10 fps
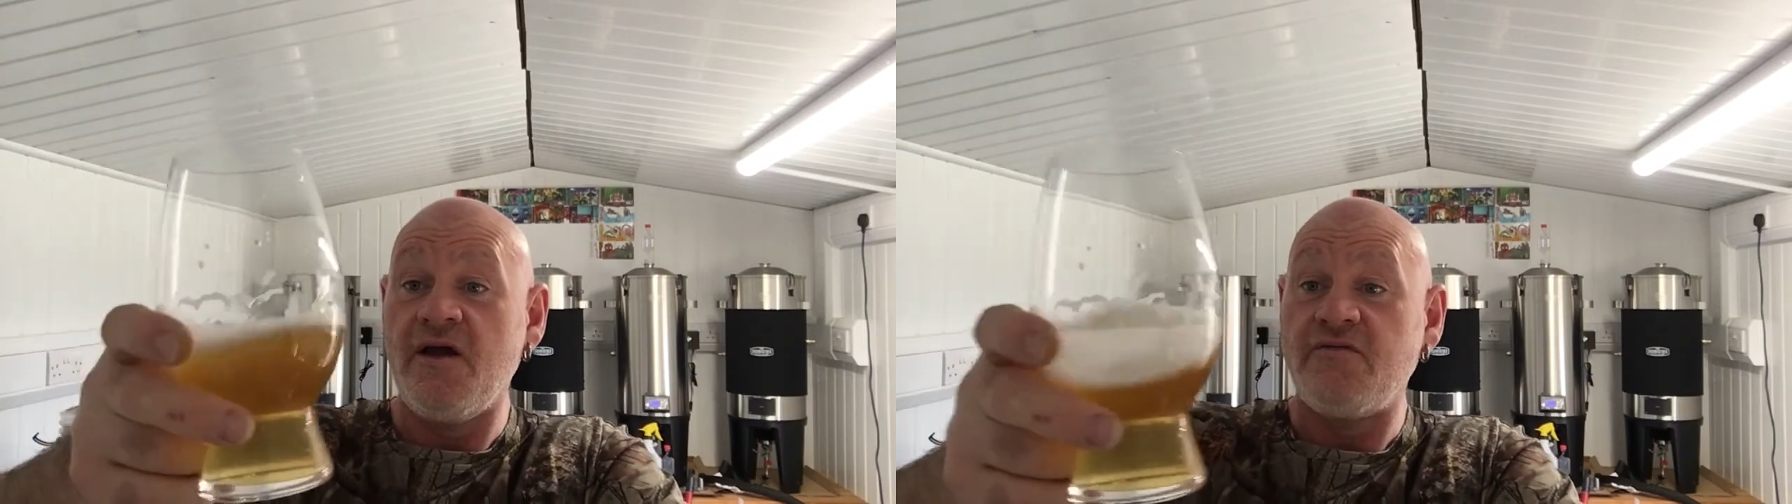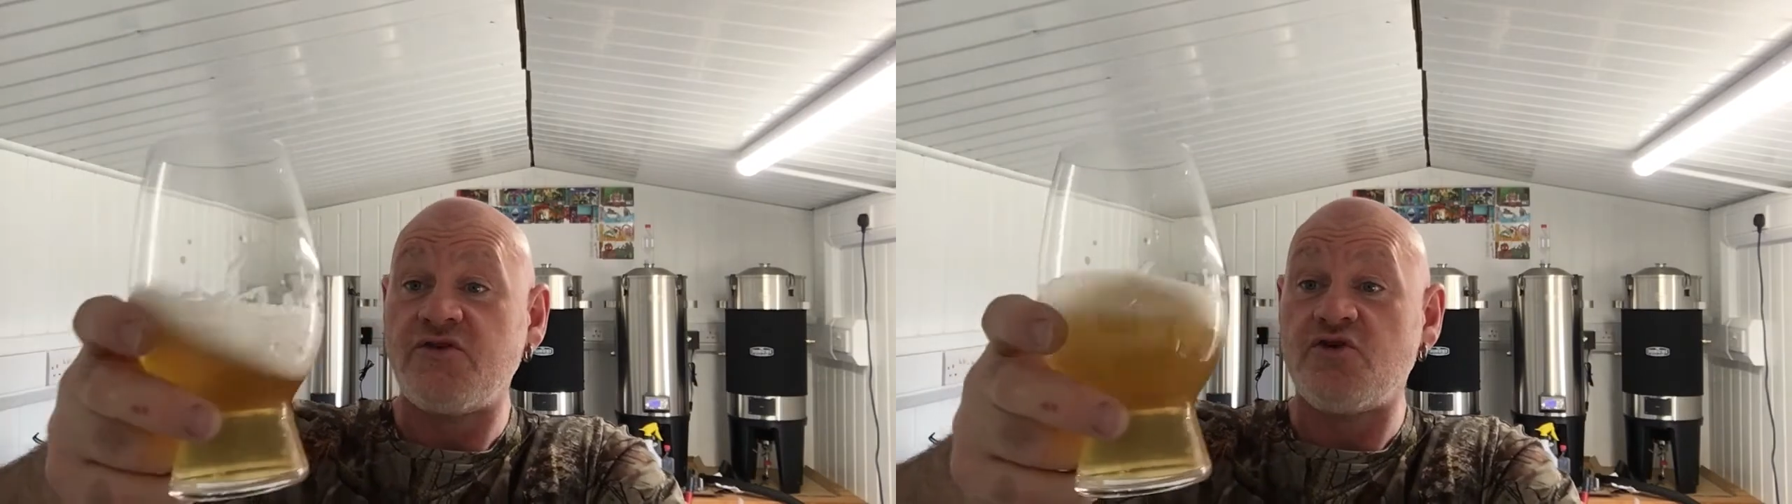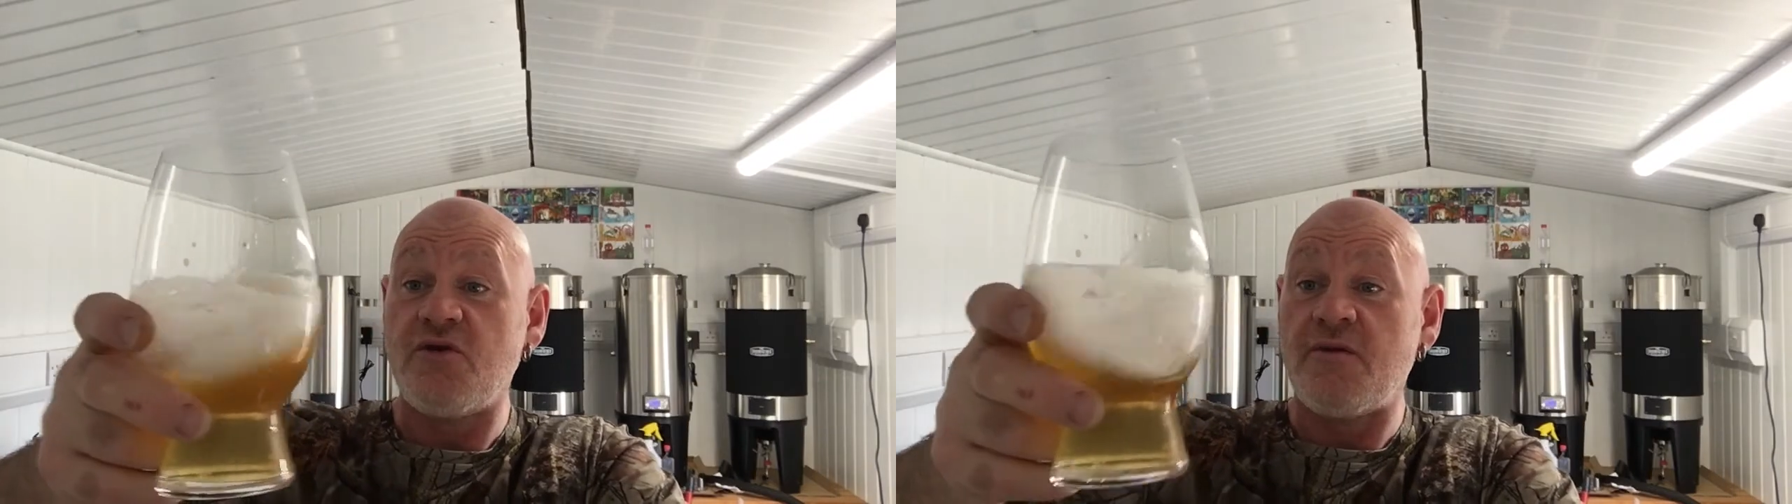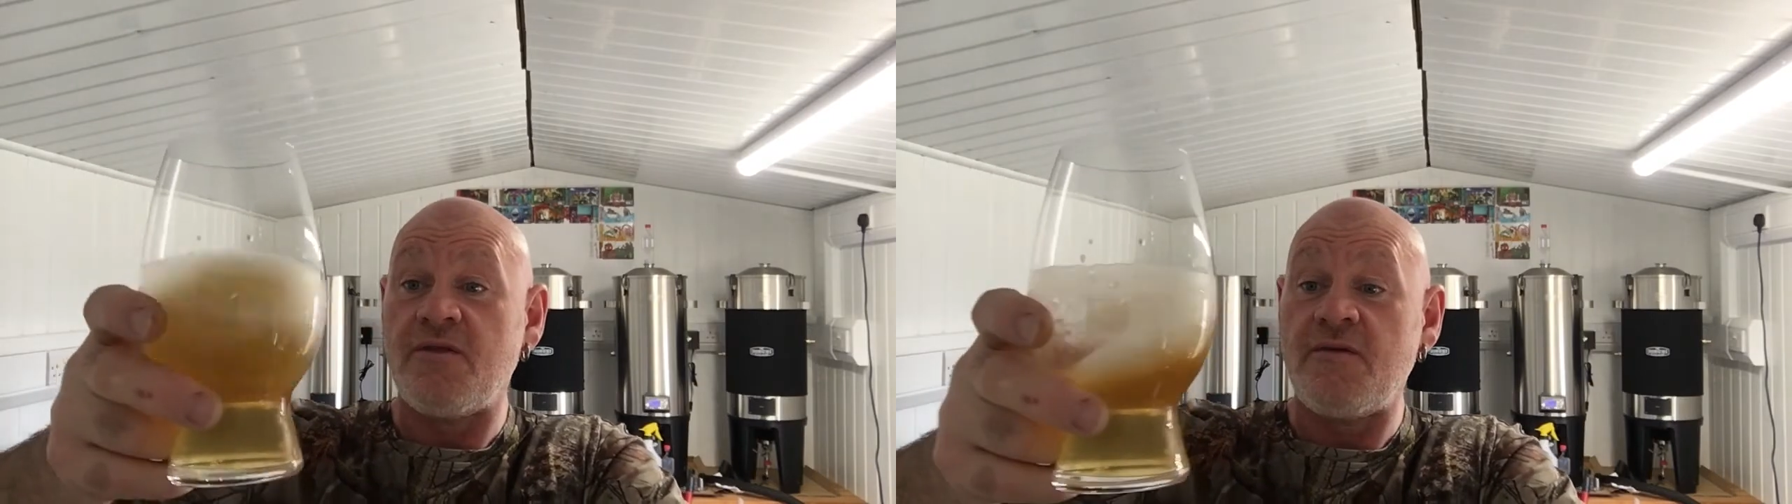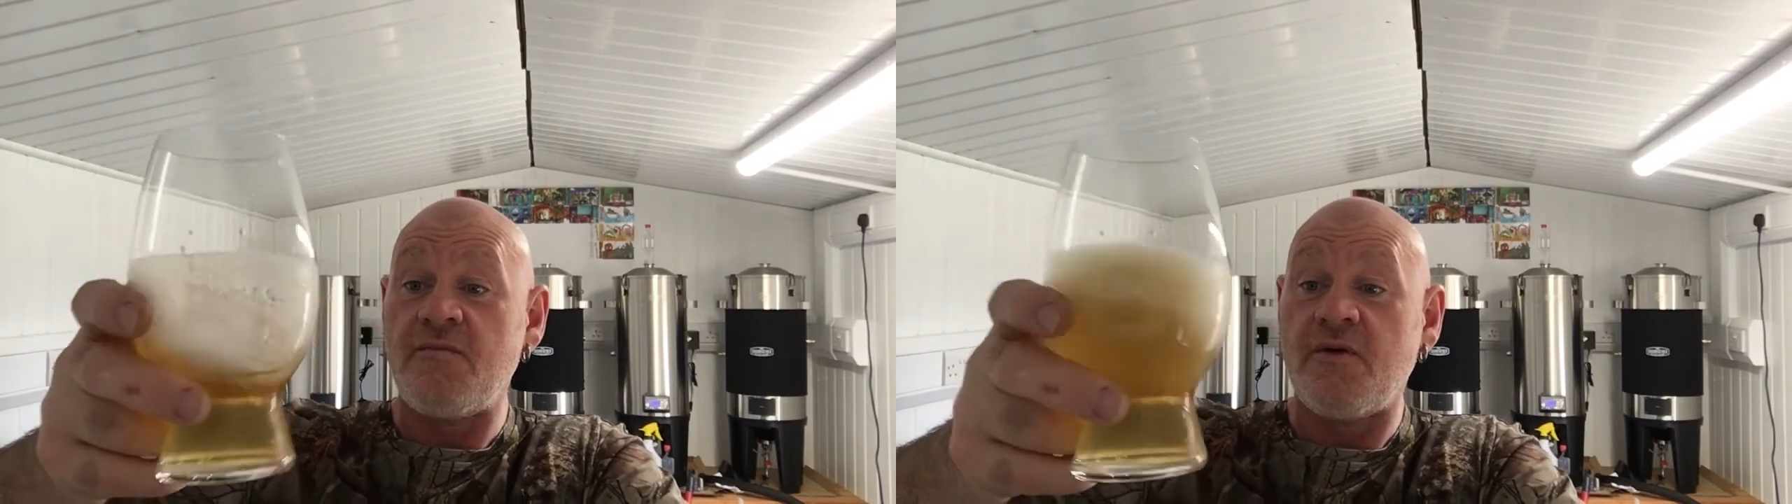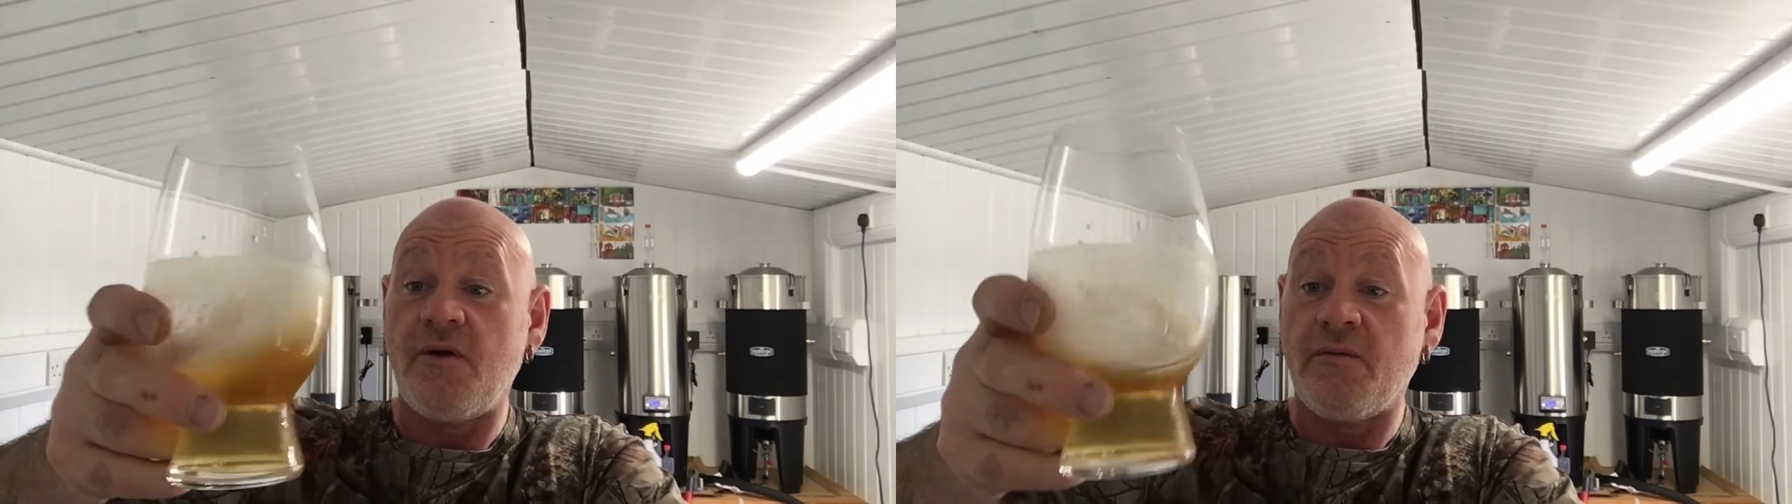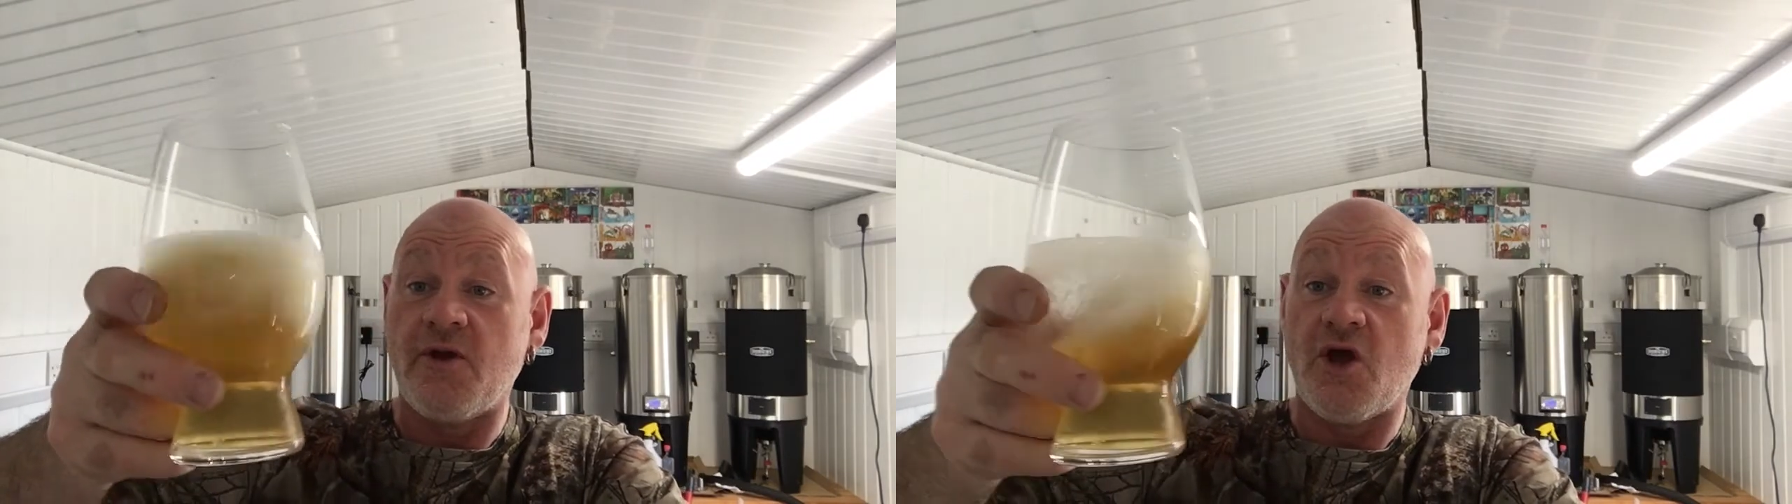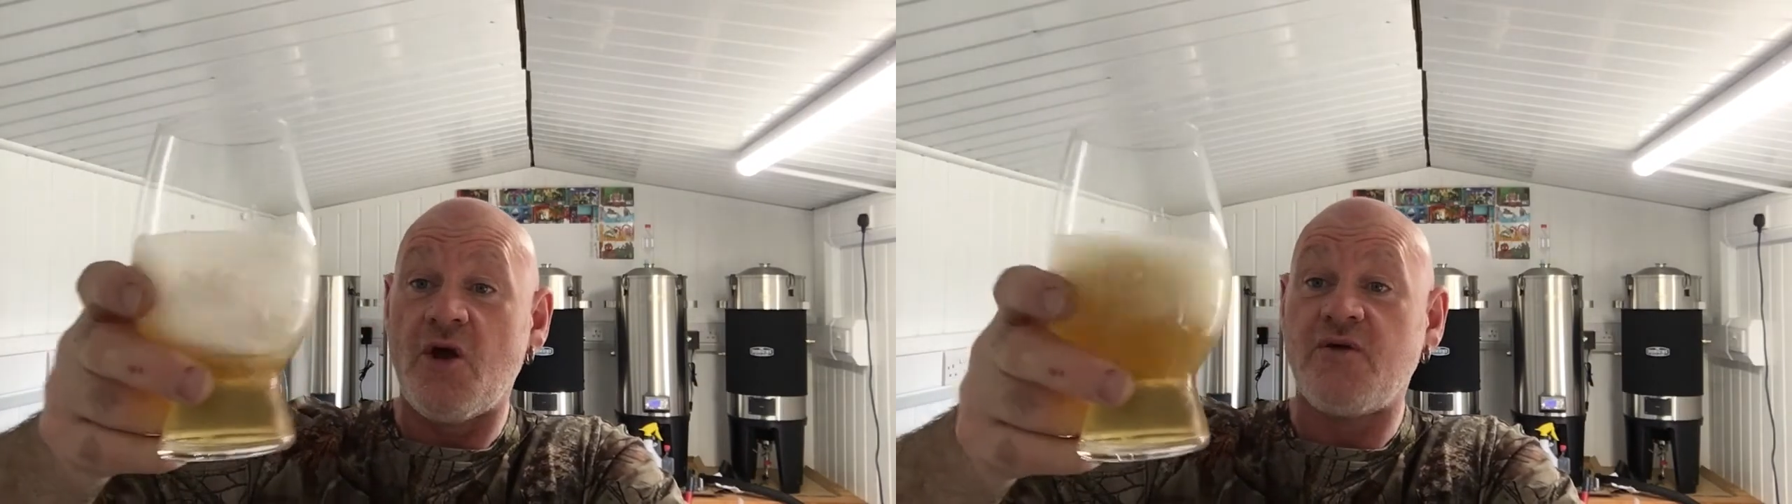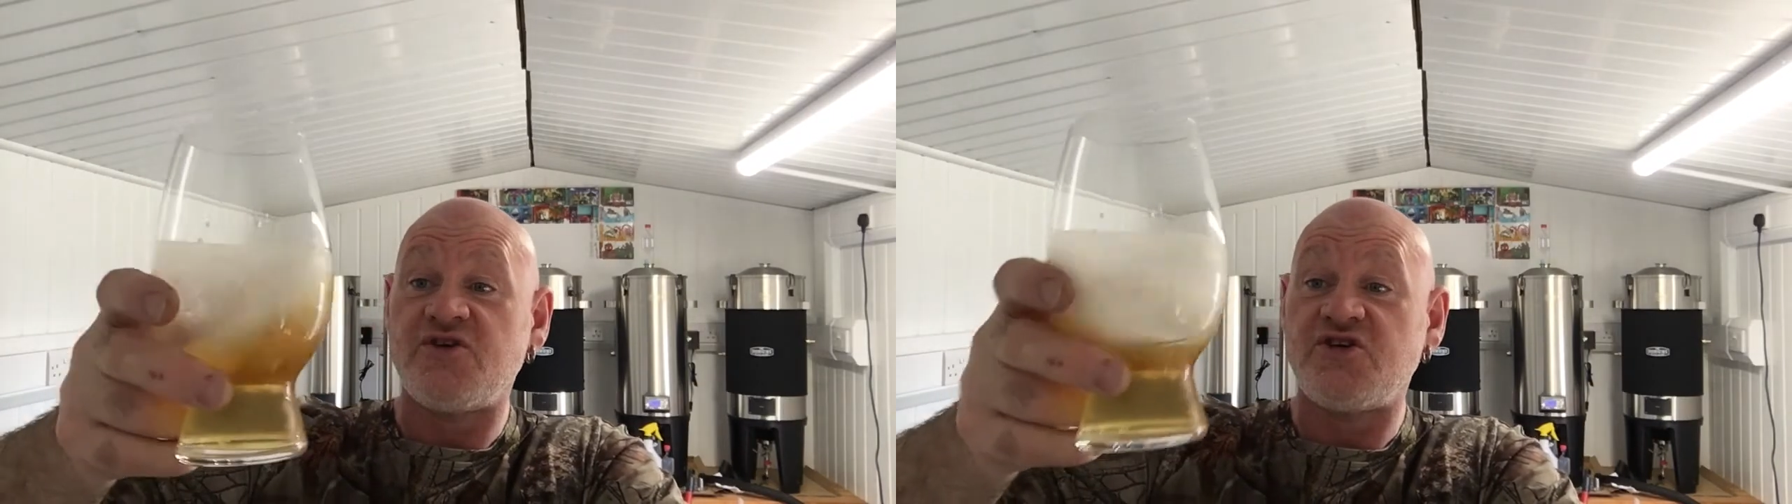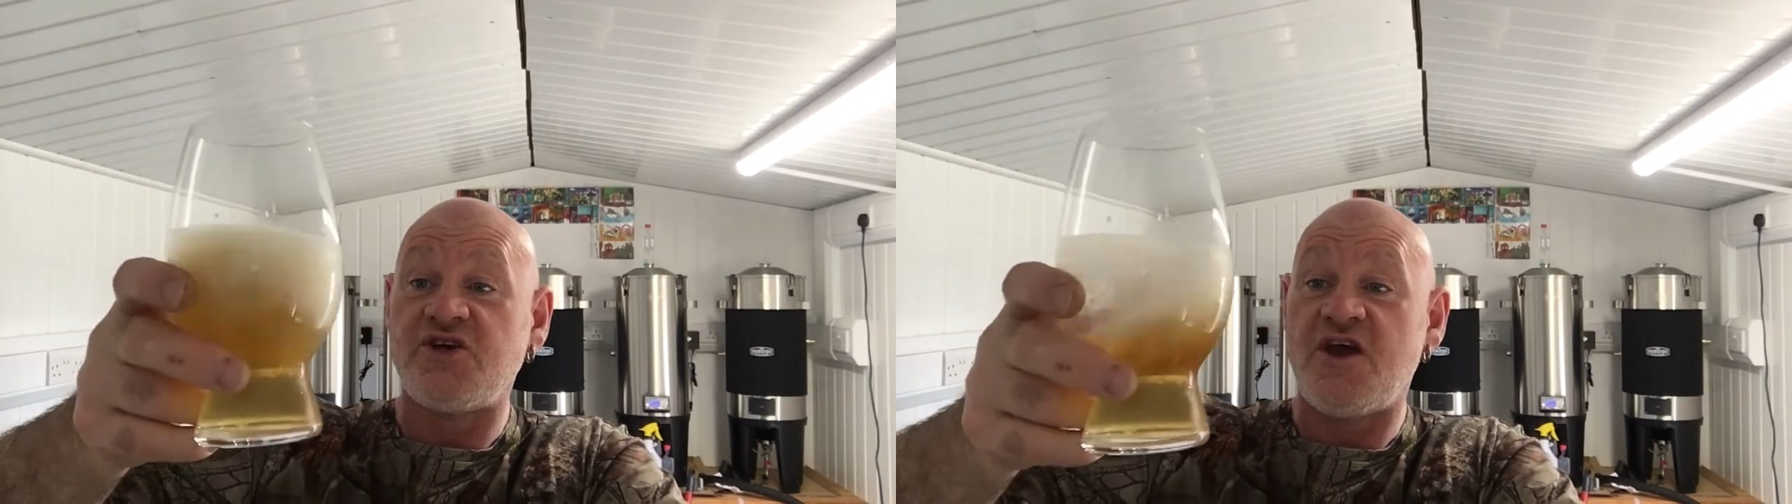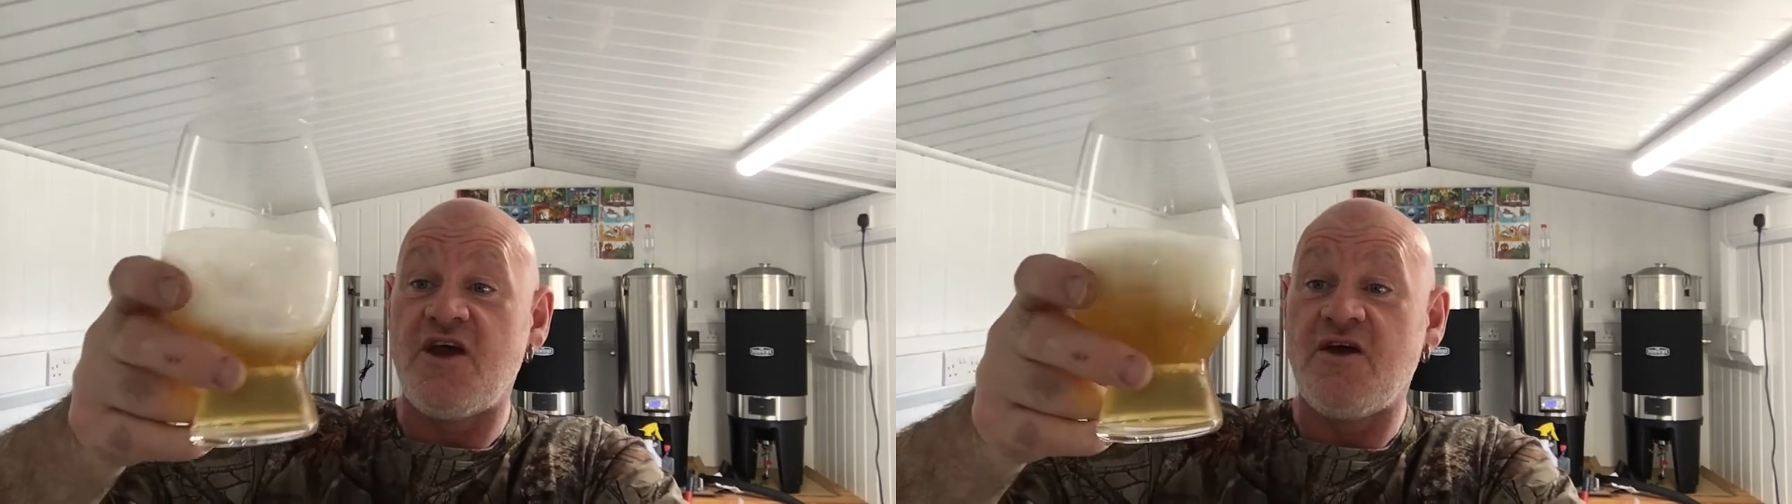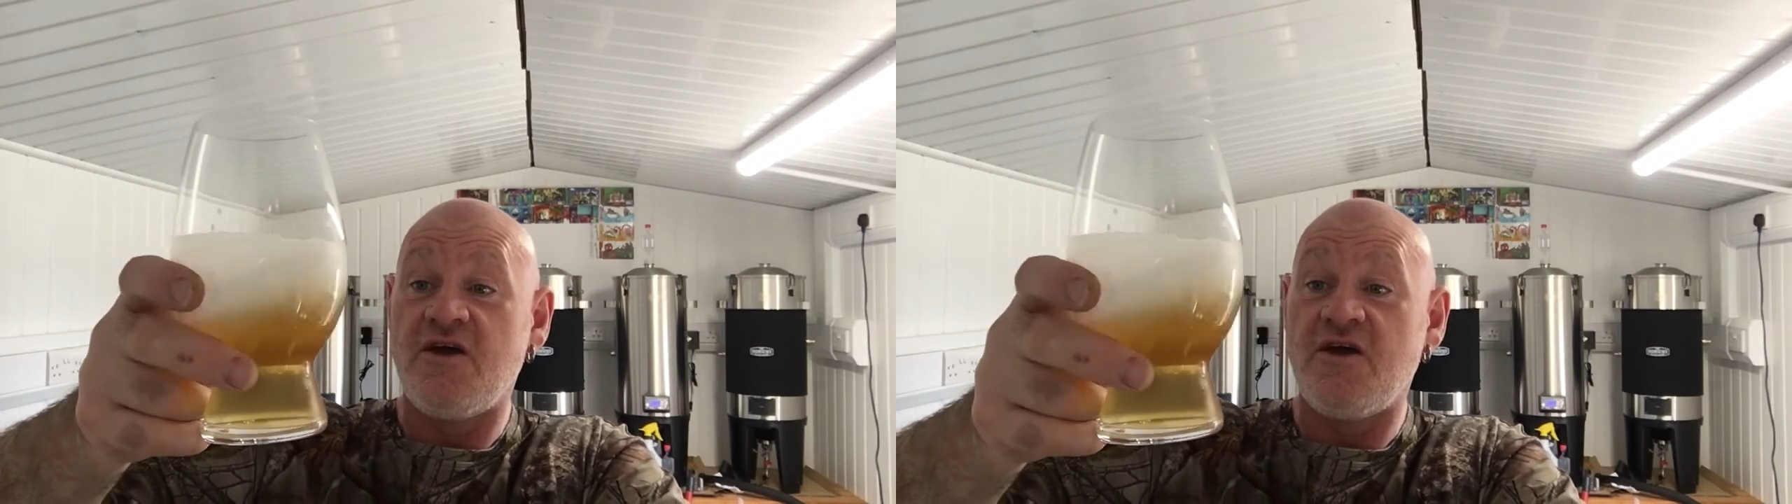If it's alright with him, I'm going to go and sit